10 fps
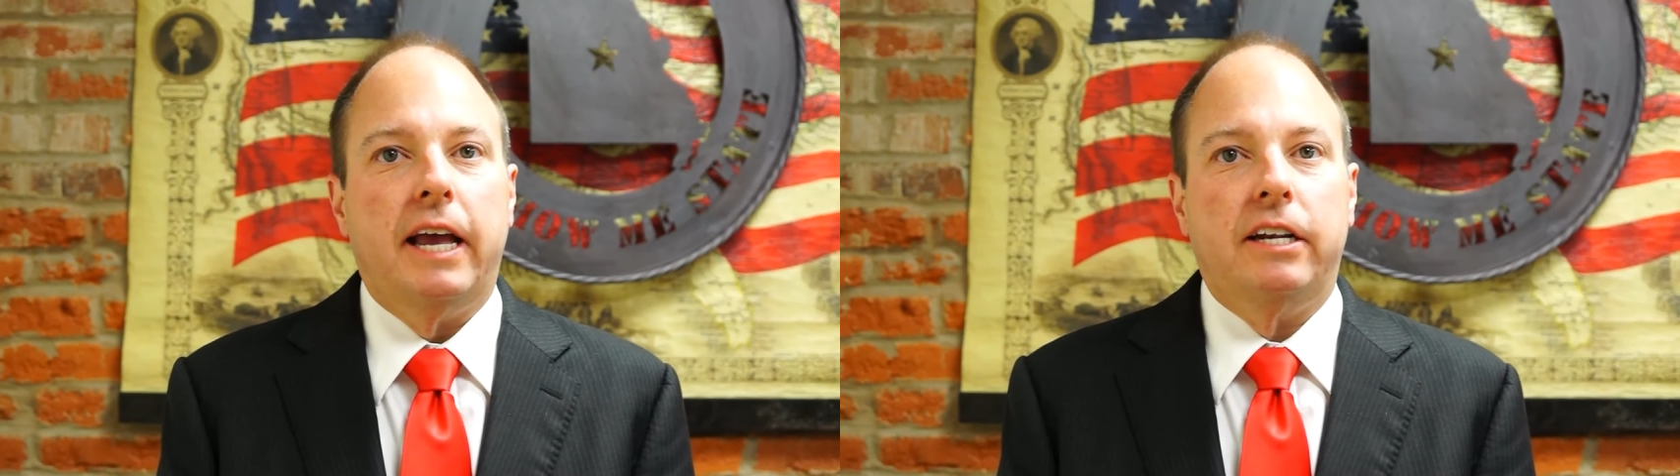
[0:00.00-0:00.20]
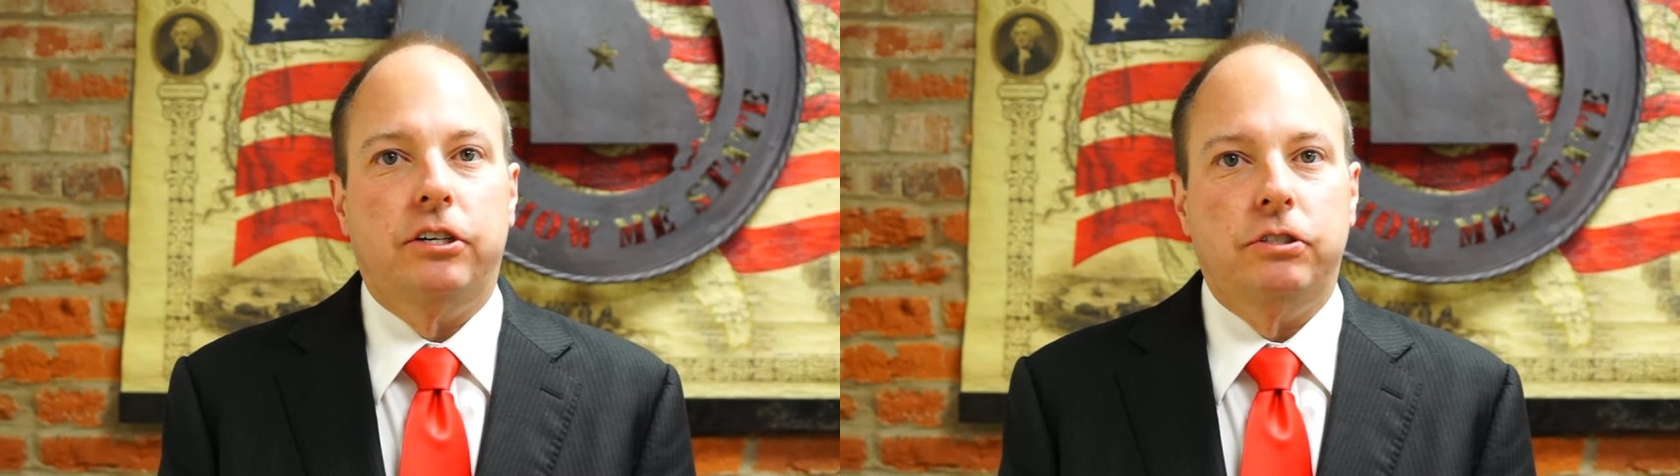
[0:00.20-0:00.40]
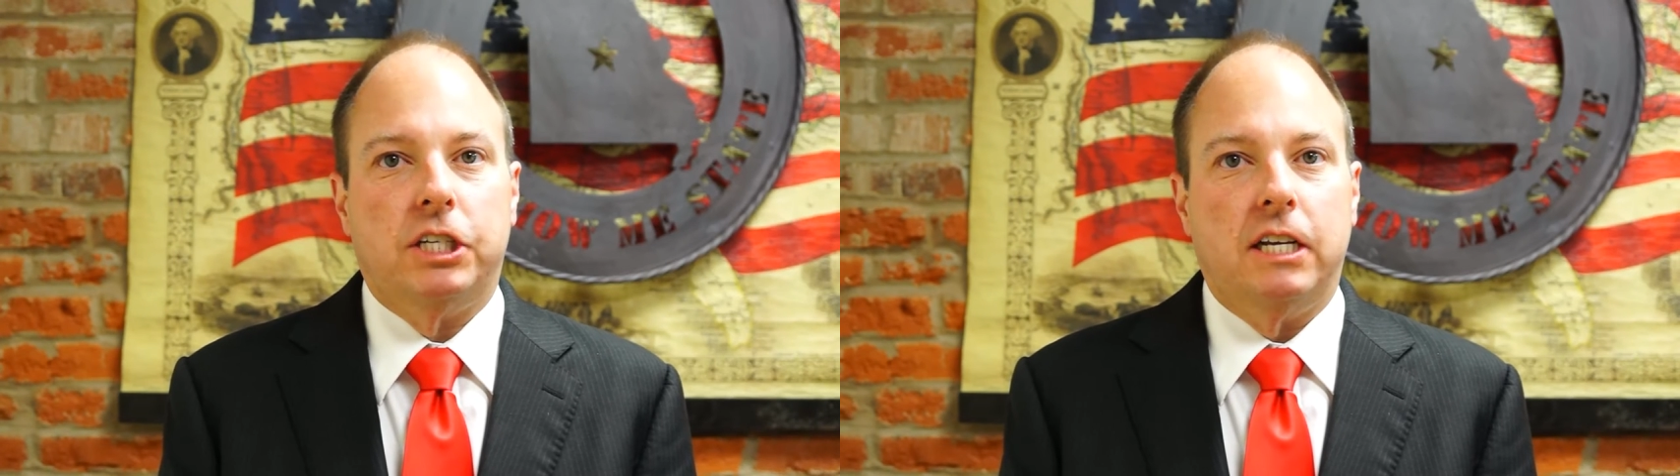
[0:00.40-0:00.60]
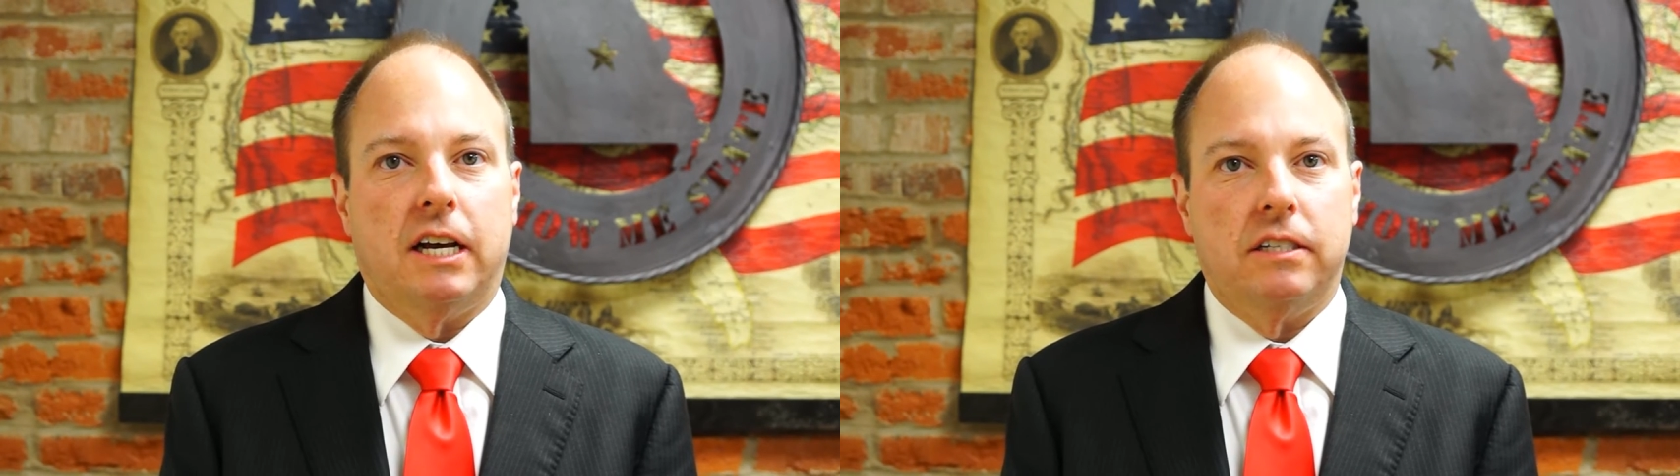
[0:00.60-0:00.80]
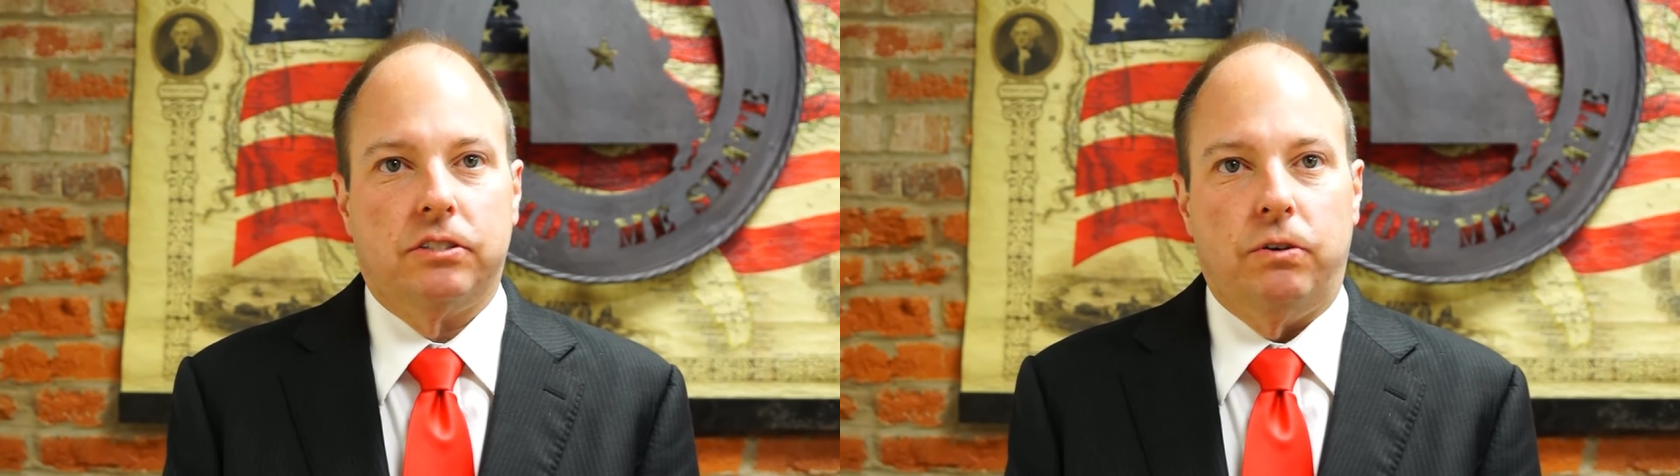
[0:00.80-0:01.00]
and Duchesne
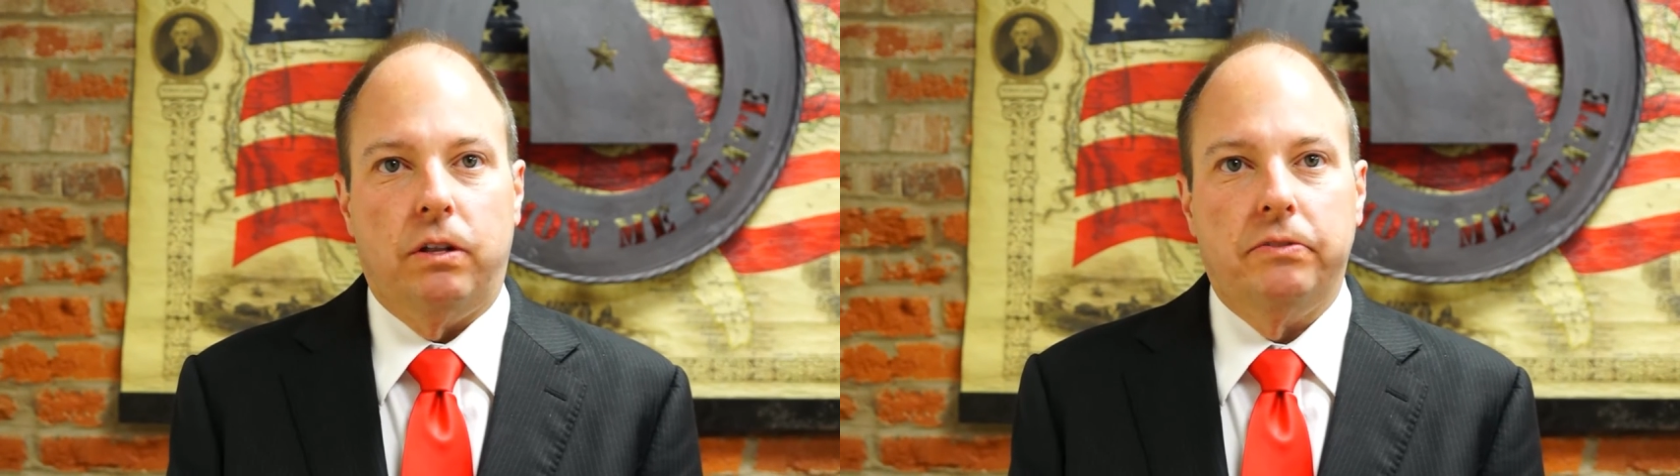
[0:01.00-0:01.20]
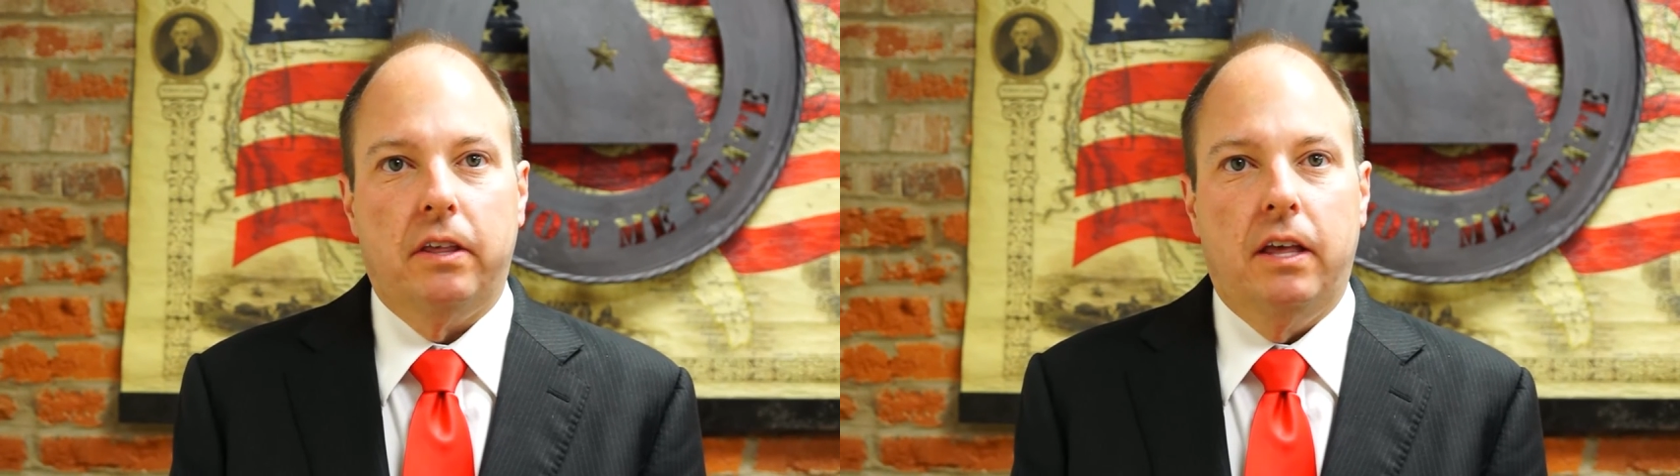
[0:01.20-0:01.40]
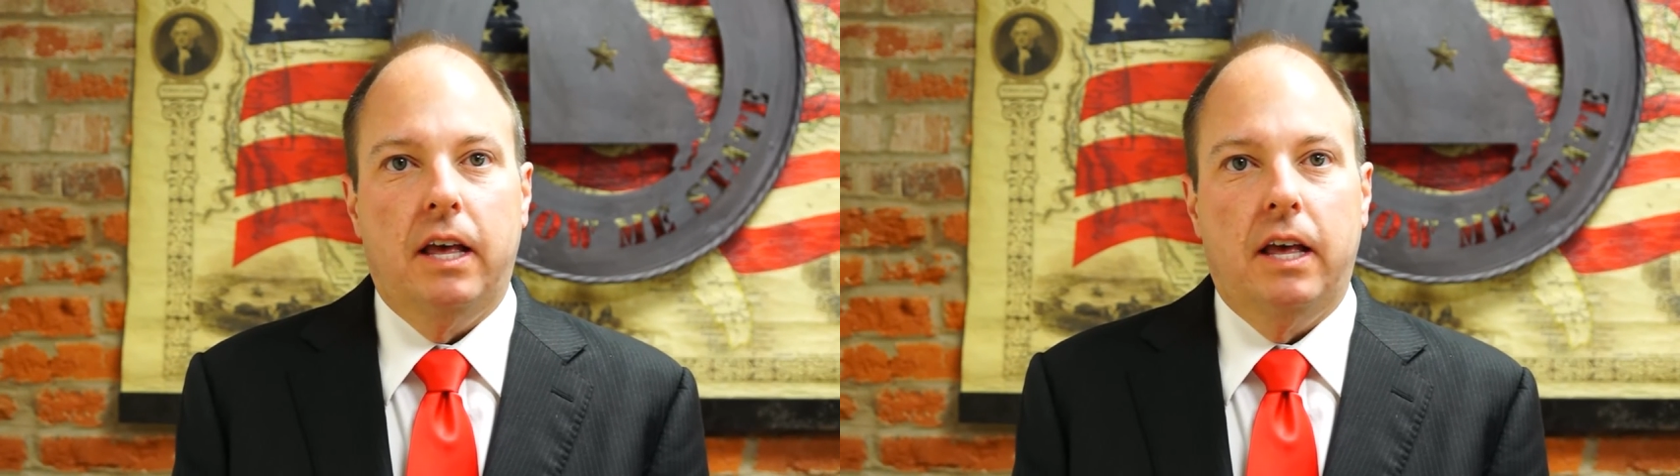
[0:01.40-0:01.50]
High School.